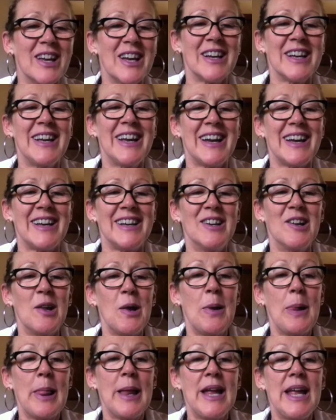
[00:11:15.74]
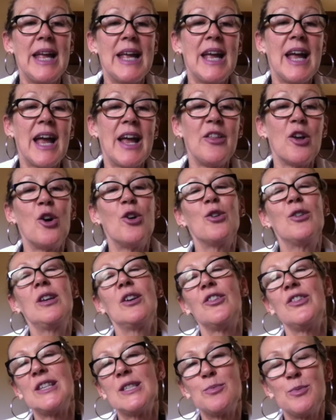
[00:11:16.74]
Okay. And oh
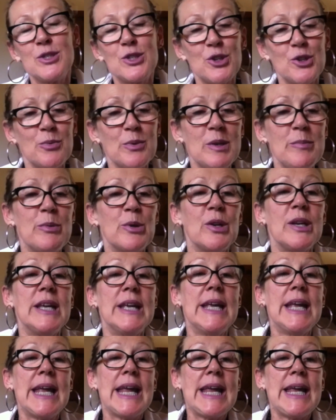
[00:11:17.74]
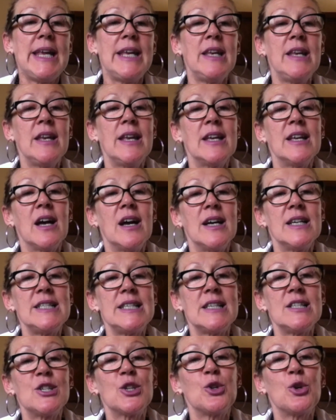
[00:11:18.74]
God, this was good when he put, in
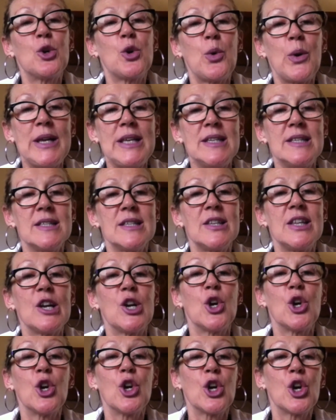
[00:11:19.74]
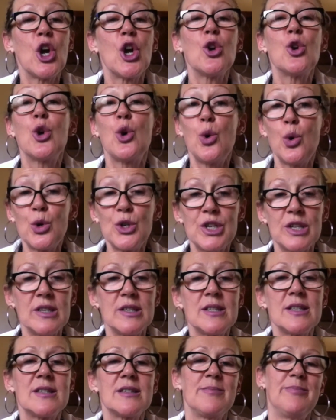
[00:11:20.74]
identical twins, the
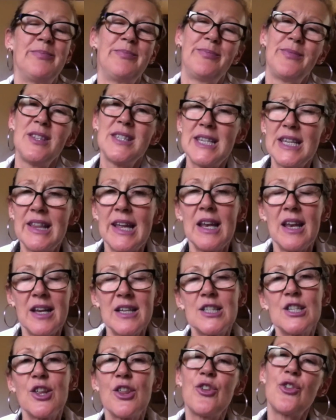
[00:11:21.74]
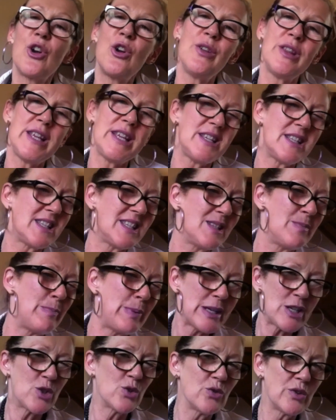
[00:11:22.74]
concordance, you see, they like to throw these
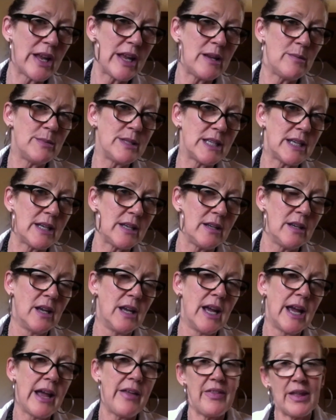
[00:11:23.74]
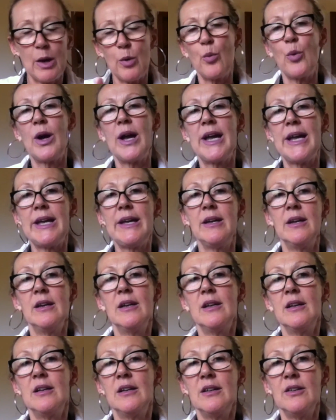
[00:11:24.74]
special names in, and that way
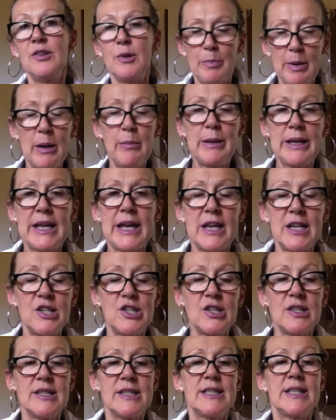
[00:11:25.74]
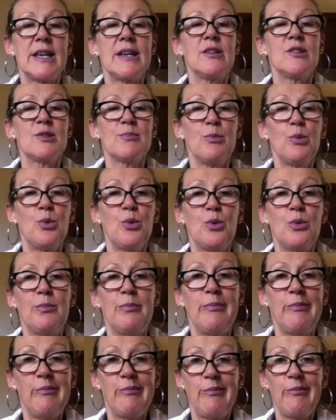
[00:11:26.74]
the publication sounds more